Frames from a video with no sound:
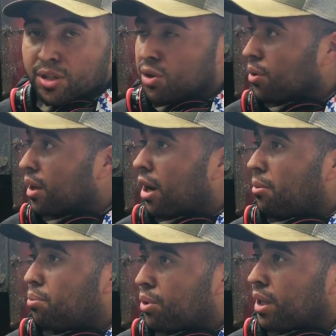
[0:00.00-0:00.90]
it's turning
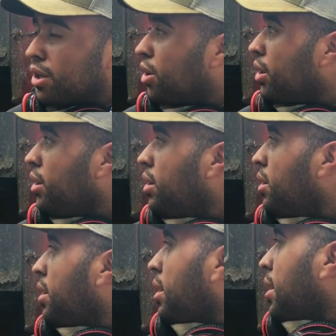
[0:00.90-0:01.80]
out pretty good.
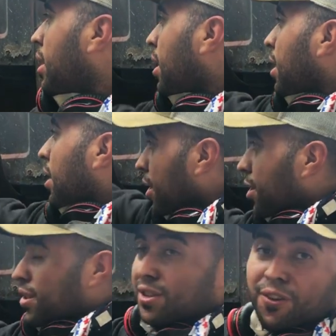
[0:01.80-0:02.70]

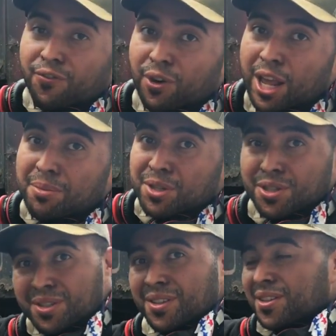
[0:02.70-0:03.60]
This, the frame
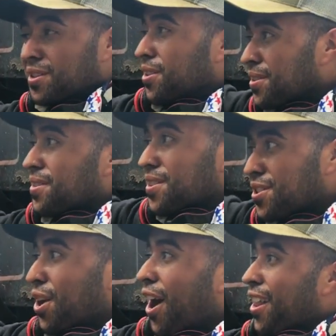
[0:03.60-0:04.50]
is
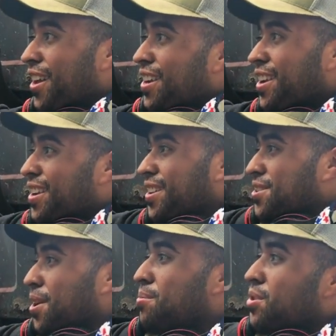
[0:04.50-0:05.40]
solid,
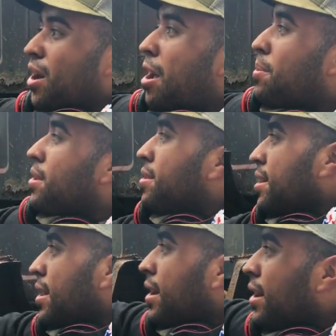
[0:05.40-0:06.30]
so I'm so happy to
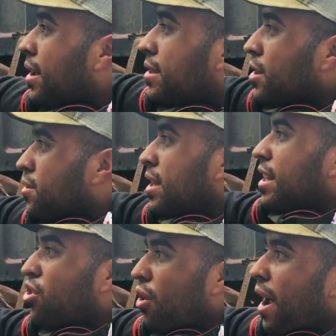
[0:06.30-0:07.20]
see that it is. I don't see
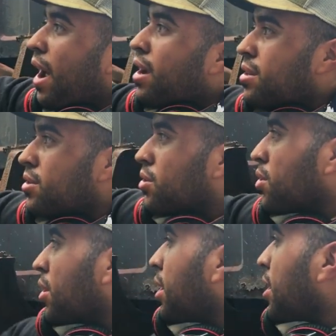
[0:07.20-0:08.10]
any cracks
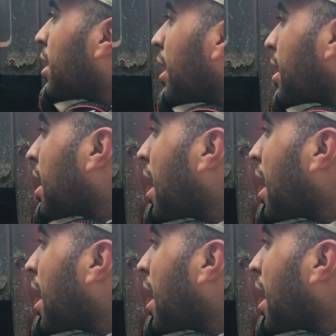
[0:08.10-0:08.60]
or anything like